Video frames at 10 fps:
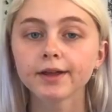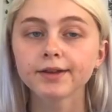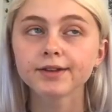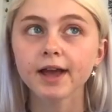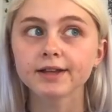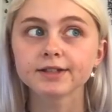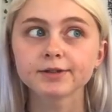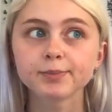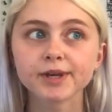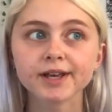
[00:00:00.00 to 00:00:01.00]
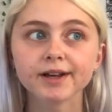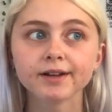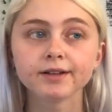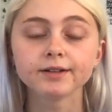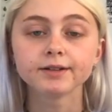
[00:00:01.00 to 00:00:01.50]
Yes,
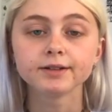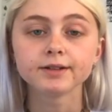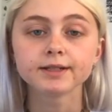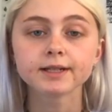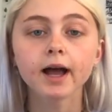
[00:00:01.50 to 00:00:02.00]
because